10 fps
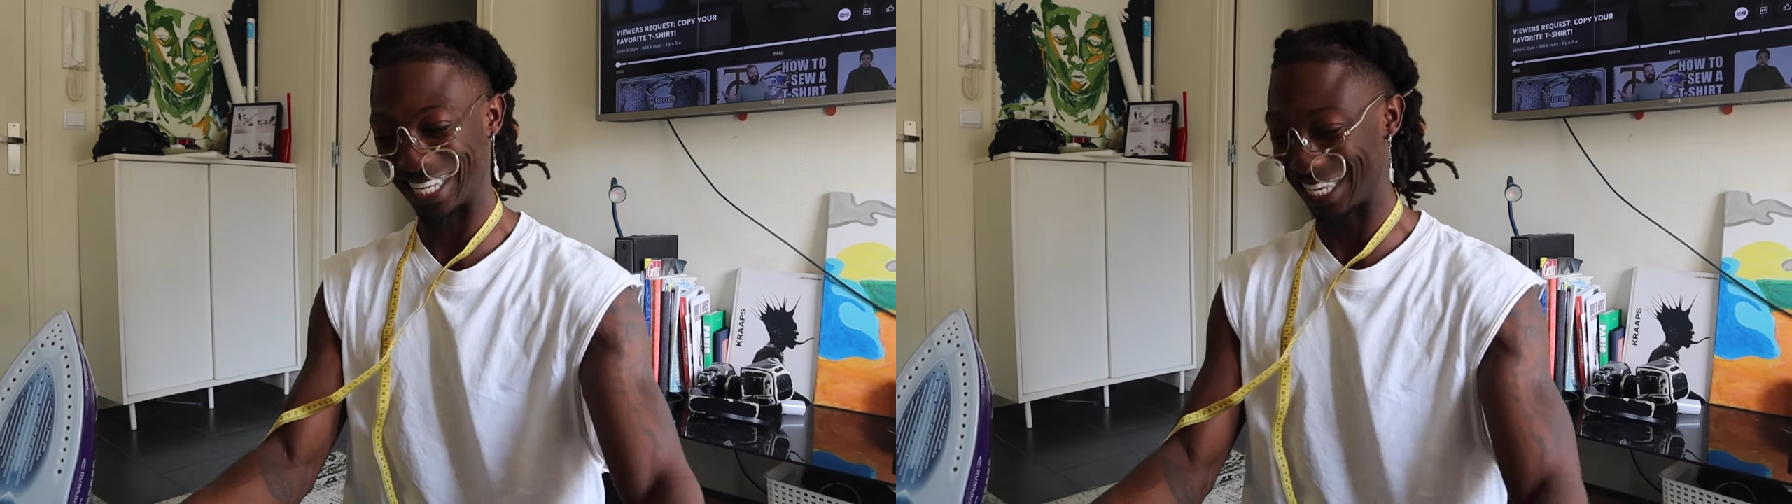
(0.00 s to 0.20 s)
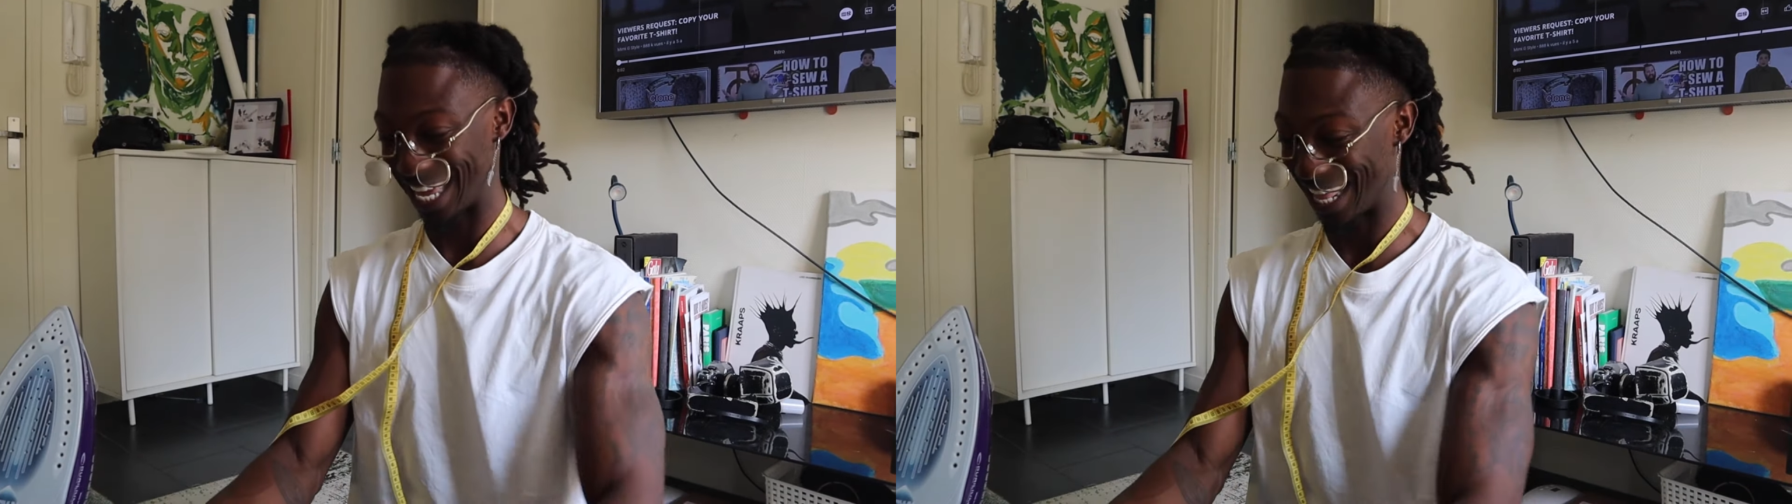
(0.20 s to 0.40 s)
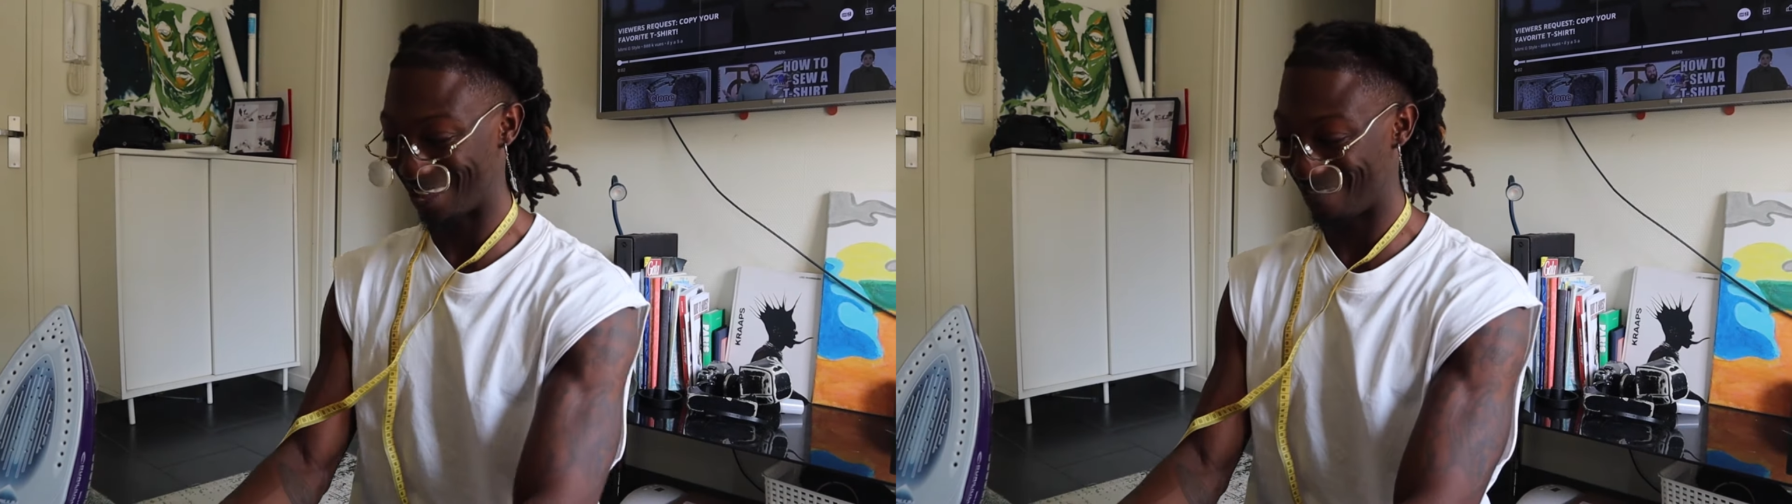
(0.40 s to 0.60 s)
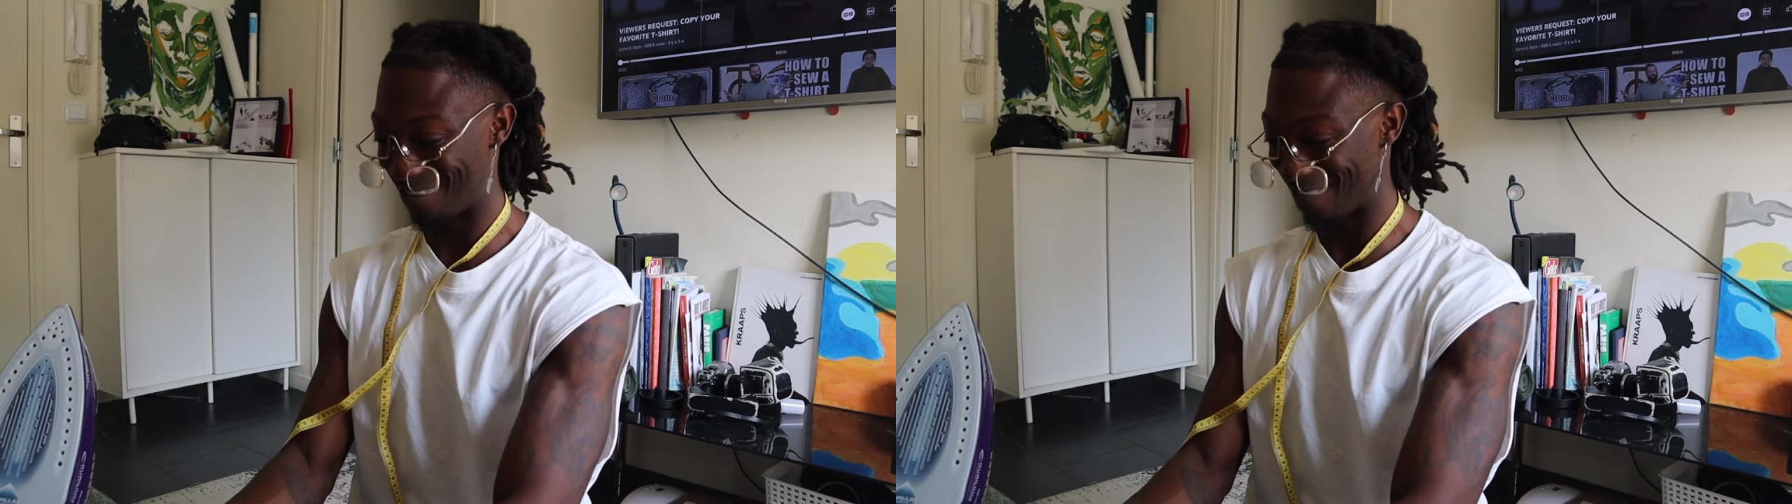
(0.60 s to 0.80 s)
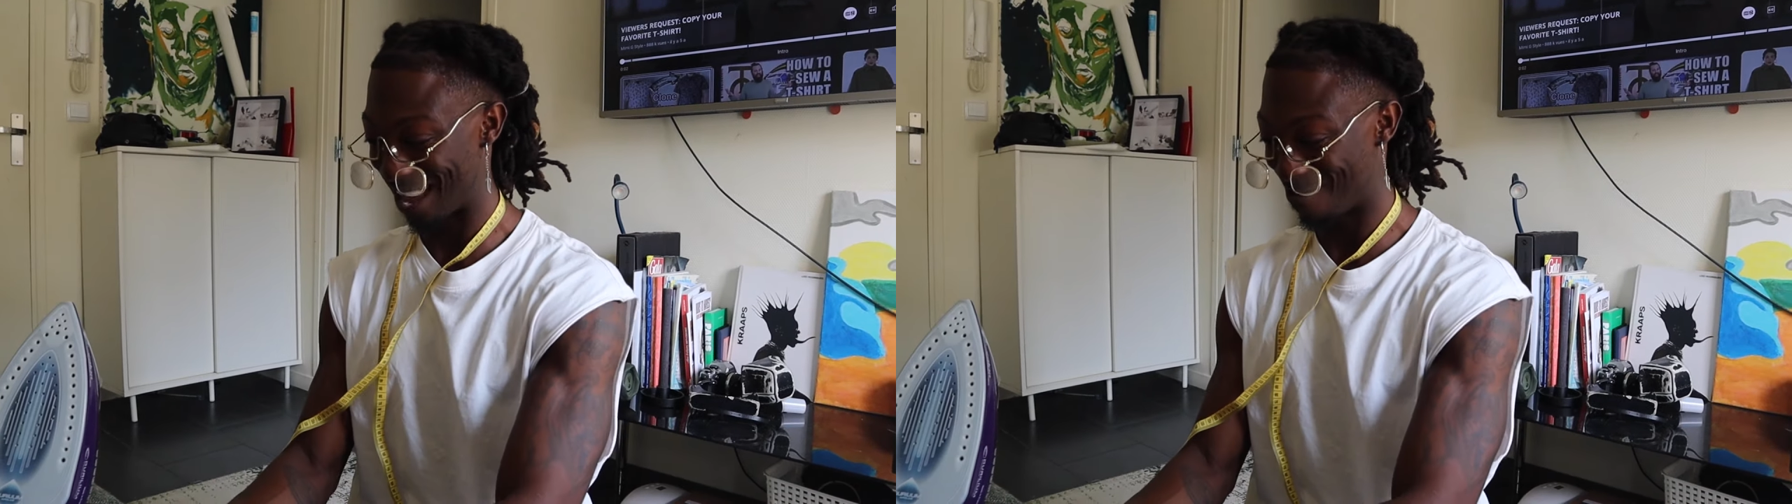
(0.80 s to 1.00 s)
is killing
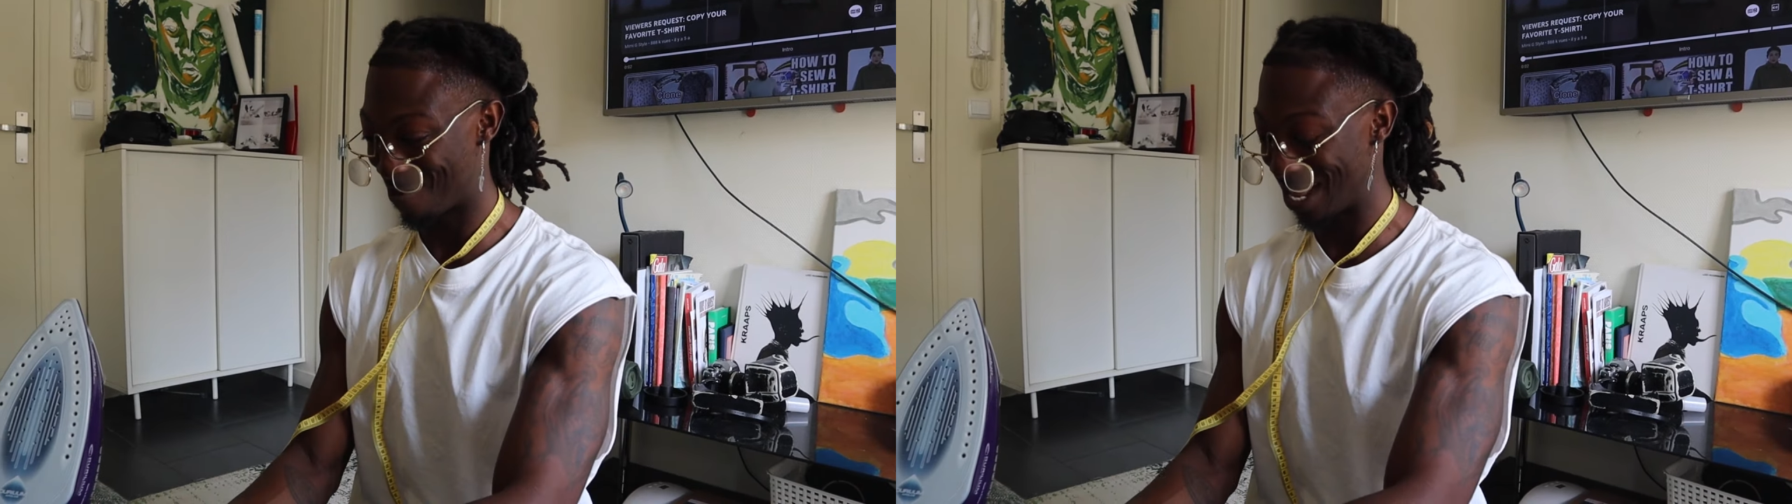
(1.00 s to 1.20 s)
me, man.